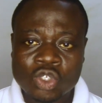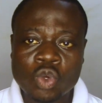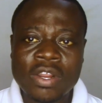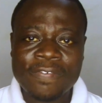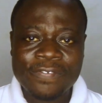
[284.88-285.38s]

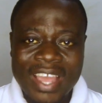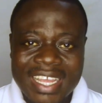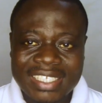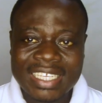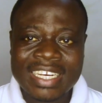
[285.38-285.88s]
So the
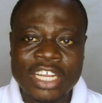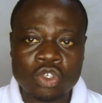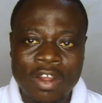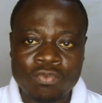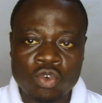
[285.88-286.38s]
first thing
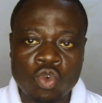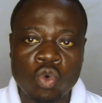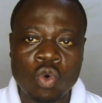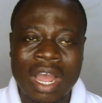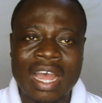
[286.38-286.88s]
that you have to
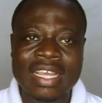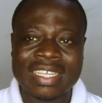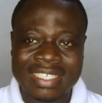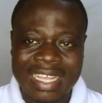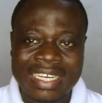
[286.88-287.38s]
know
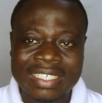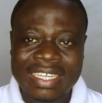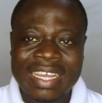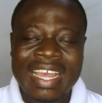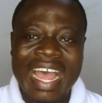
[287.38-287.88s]
is that
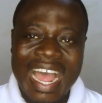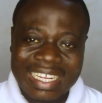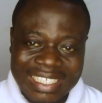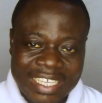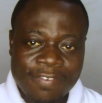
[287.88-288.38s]

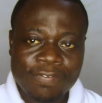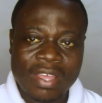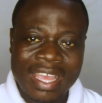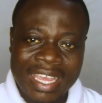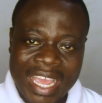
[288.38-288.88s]
active
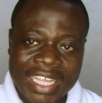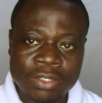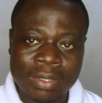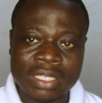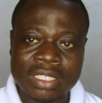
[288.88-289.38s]

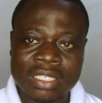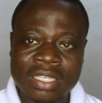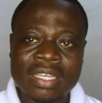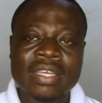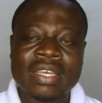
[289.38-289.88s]
engagement
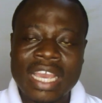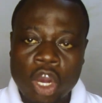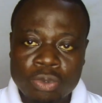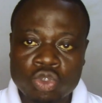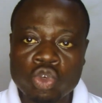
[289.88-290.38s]

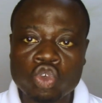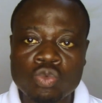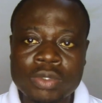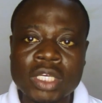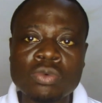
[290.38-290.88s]
helps you
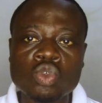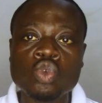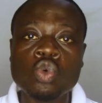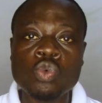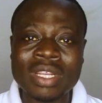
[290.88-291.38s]
to be
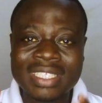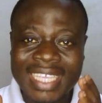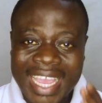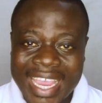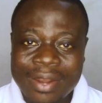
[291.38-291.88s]
able to
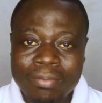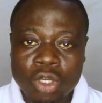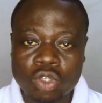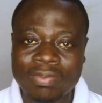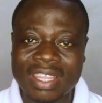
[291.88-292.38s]
retain
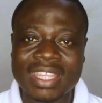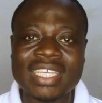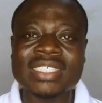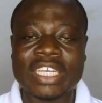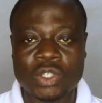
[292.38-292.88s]
most of the
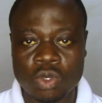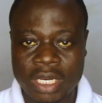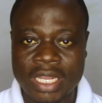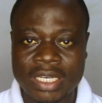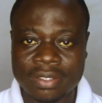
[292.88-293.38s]
things that
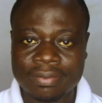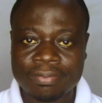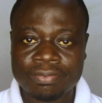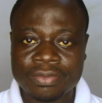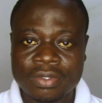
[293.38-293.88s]
you learn.
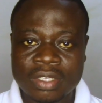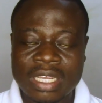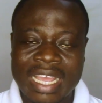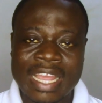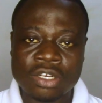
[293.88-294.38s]

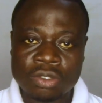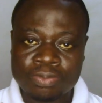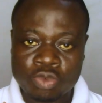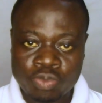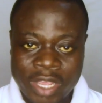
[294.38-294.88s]

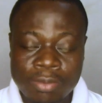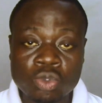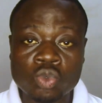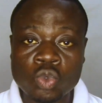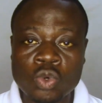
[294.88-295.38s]
And to be
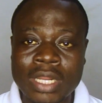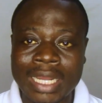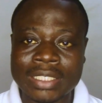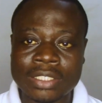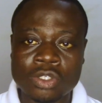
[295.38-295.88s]
able to do
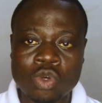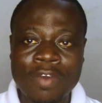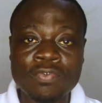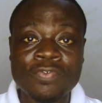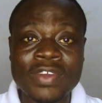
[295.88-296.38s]
that, you
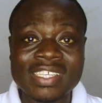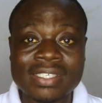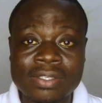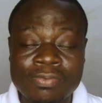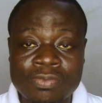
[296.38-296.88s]
have to
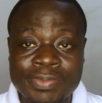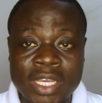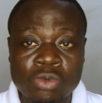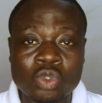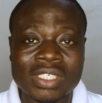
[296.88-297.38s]
first
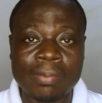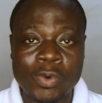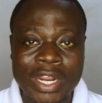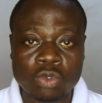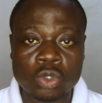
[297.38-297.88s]
be able to
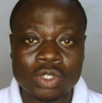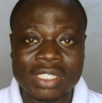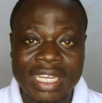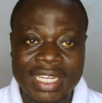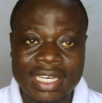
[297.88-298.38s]
summarize what you
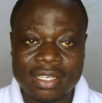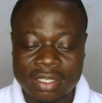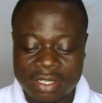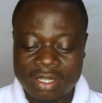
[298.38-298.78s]
studied,